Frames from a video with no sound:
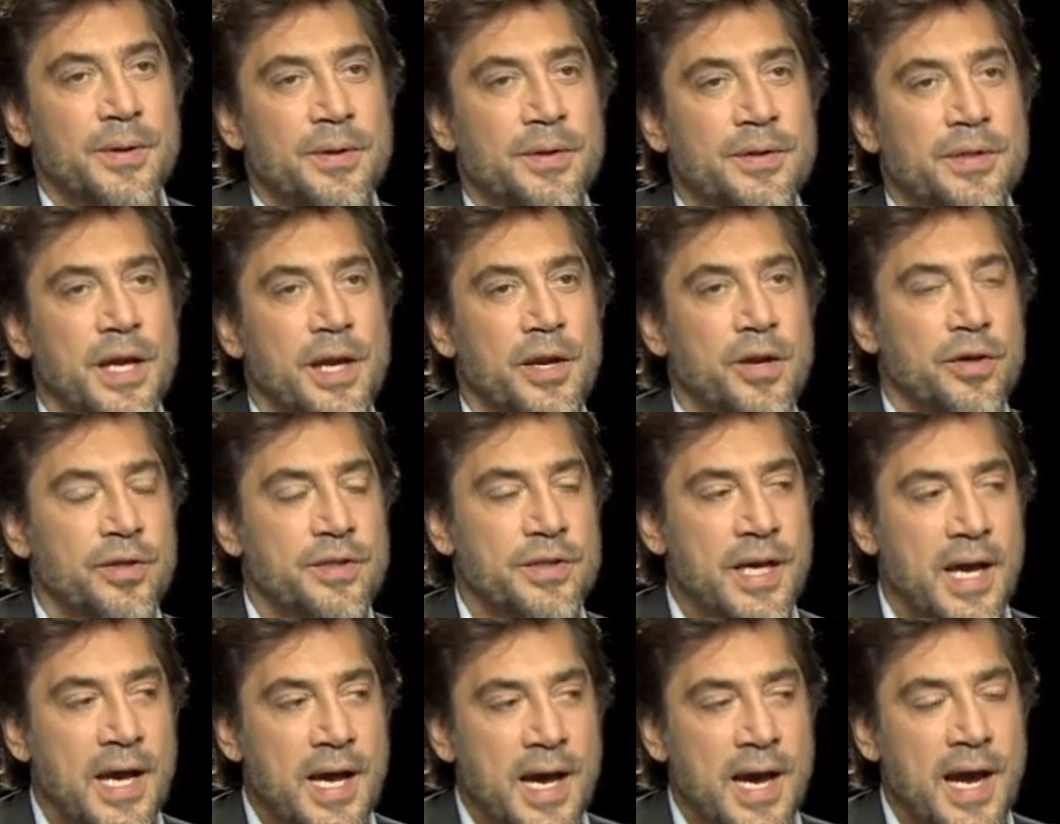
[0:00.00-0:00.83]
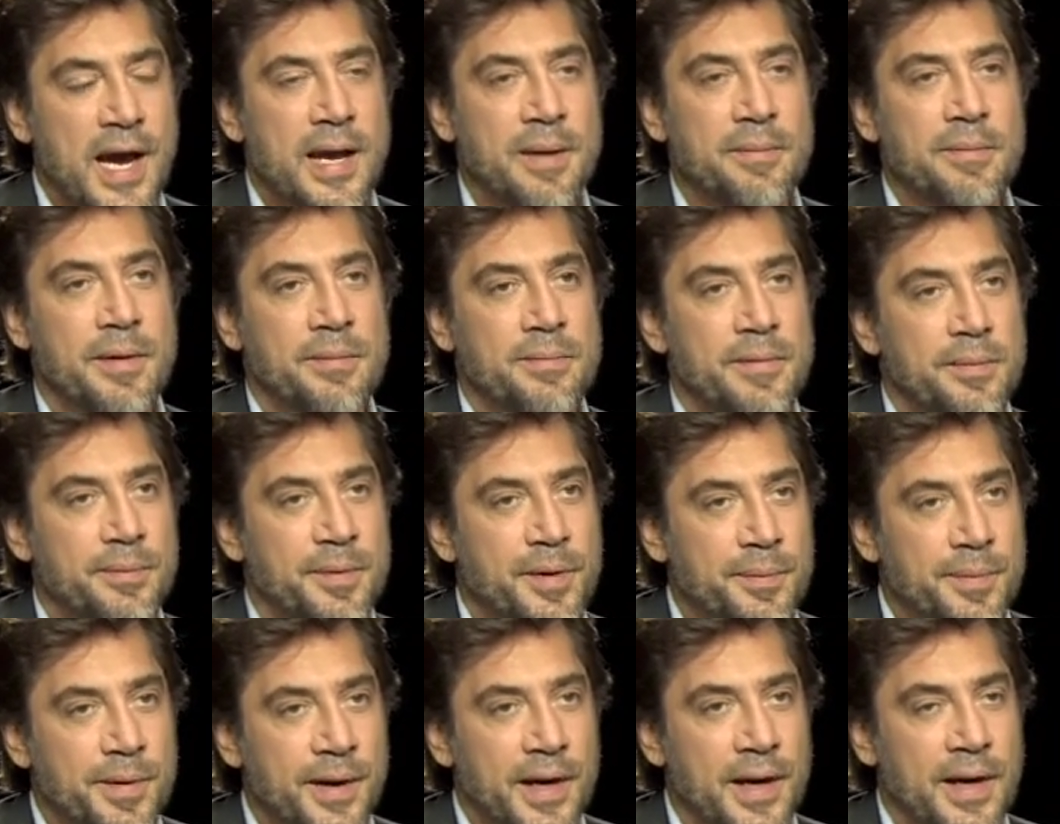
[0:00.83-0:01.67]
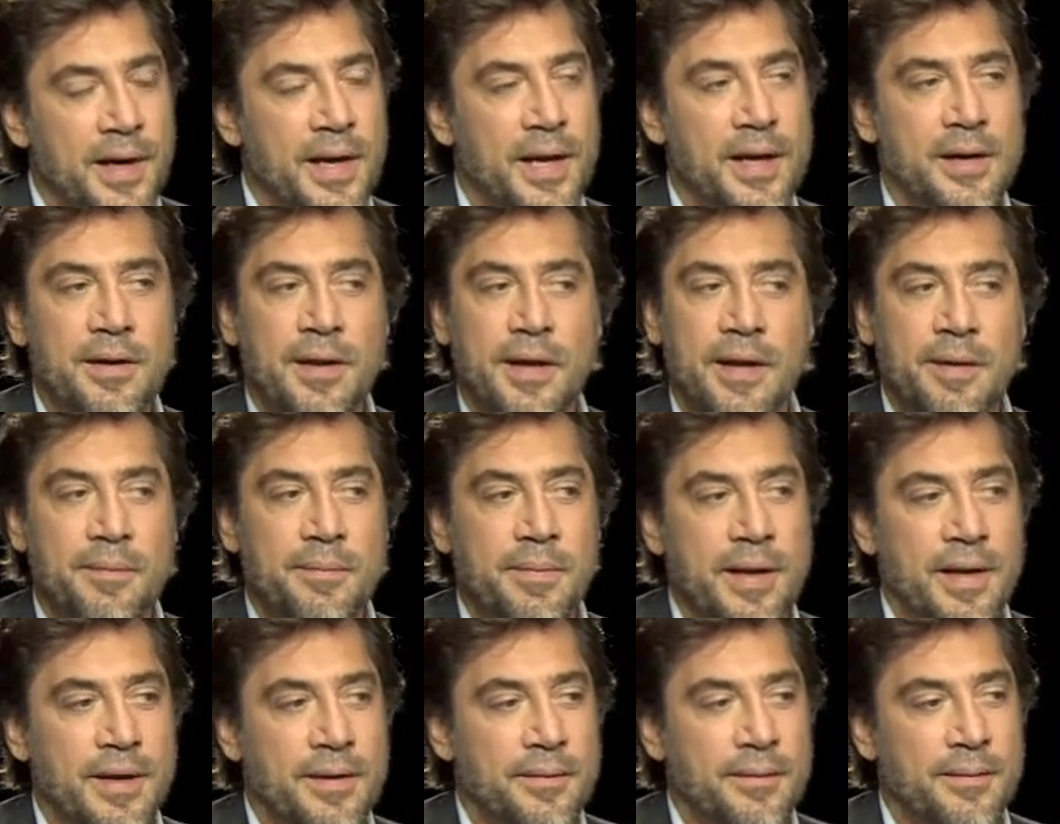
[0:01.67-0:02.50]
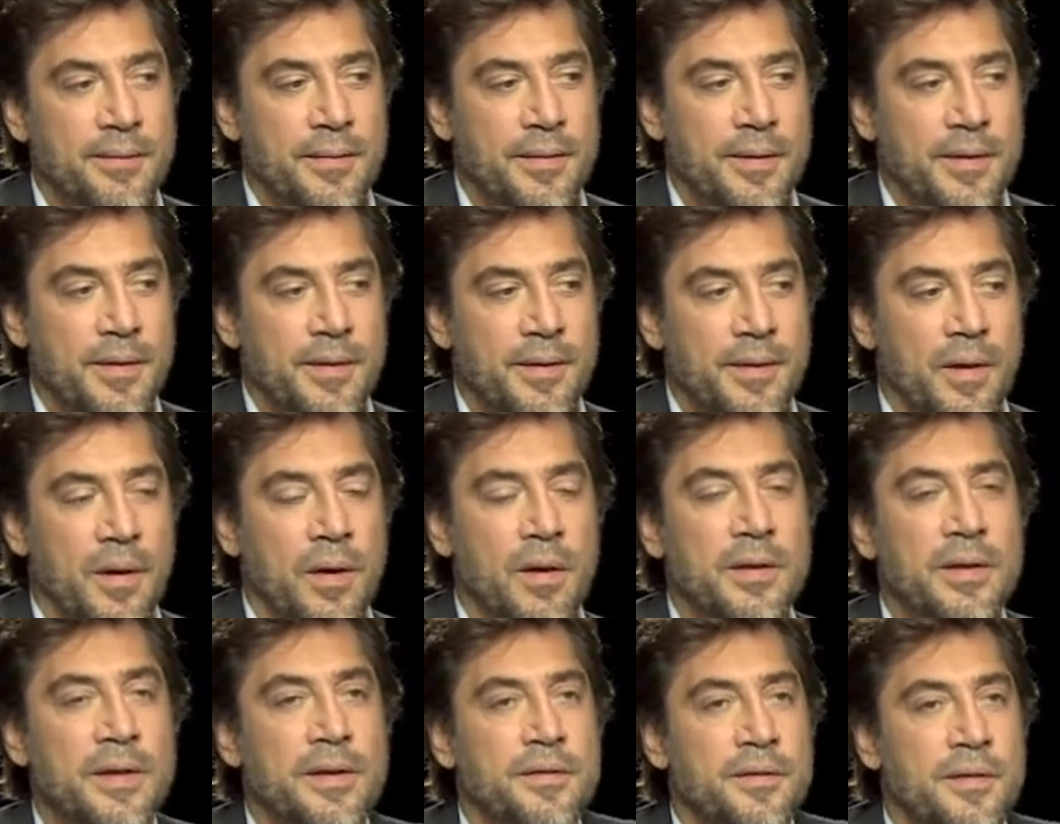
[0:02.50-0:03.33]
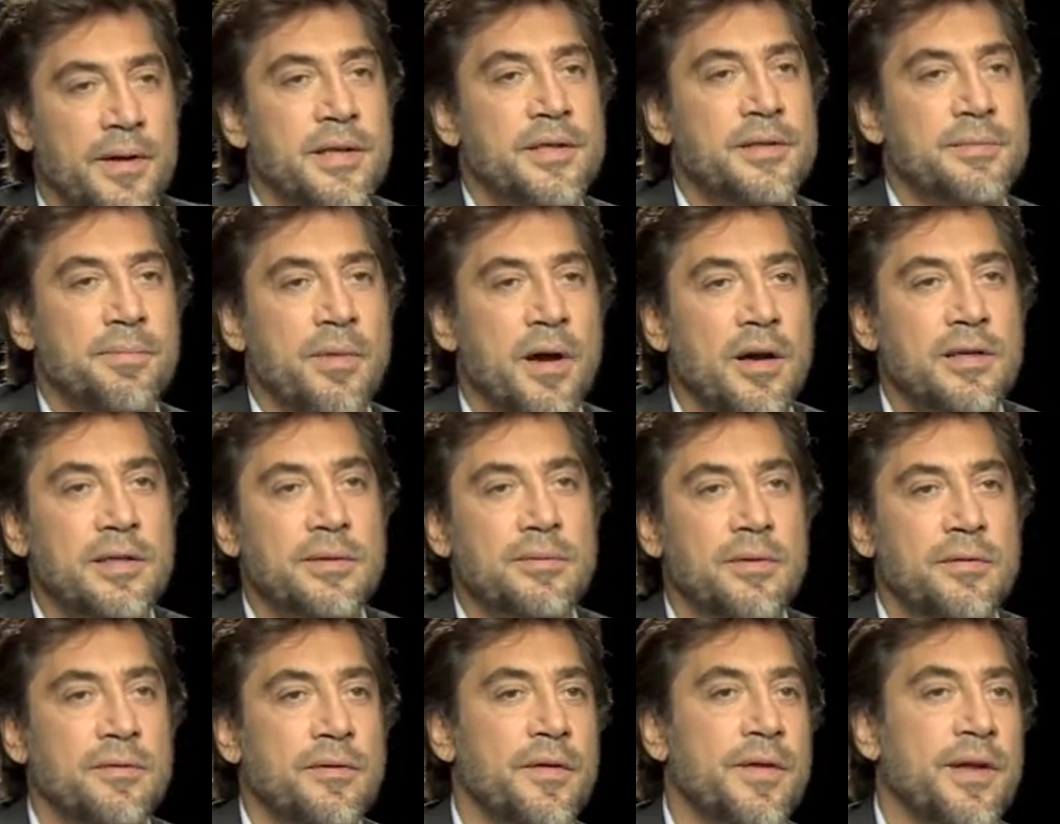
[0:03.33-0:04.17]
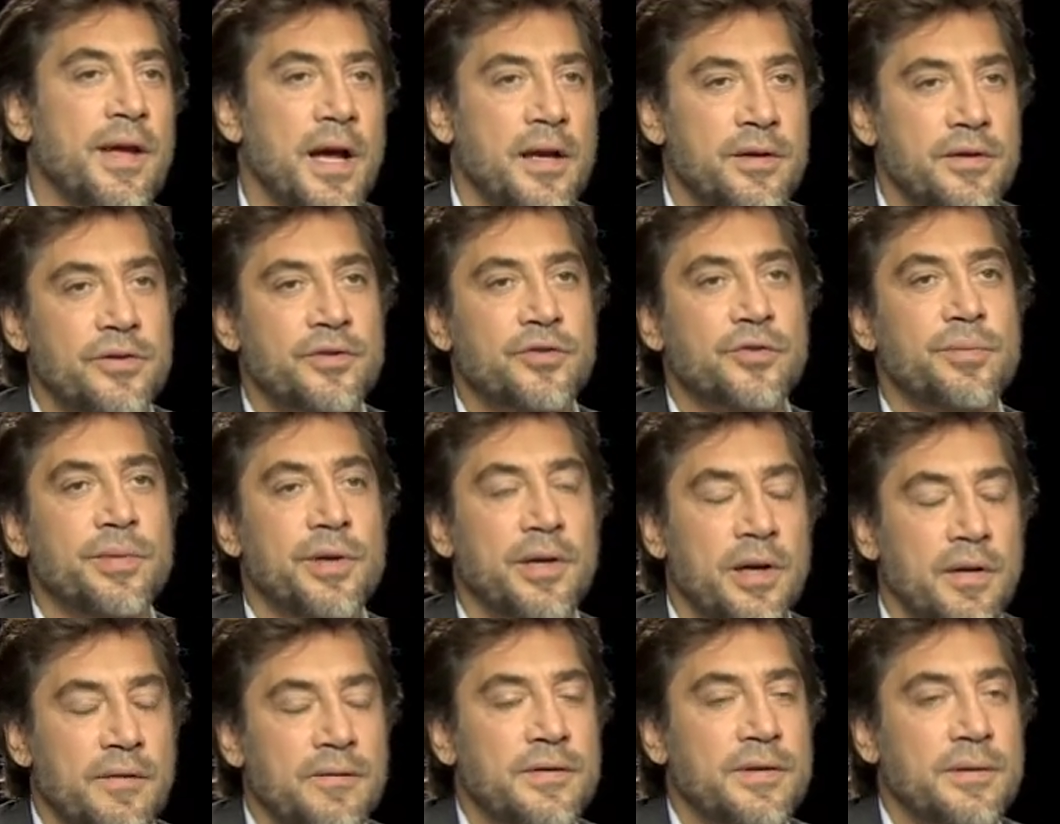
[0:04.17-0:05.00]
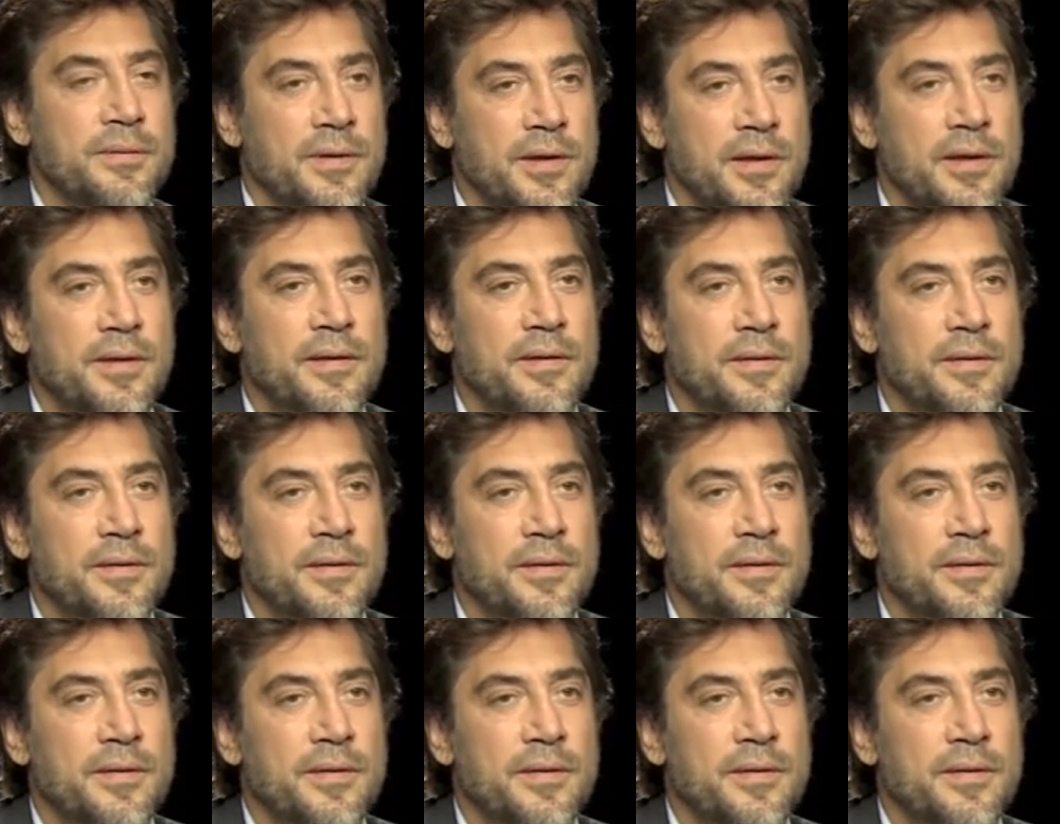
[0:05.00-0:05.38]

take your time and be prepared, and he made all these things possible for the actors to be comfortable.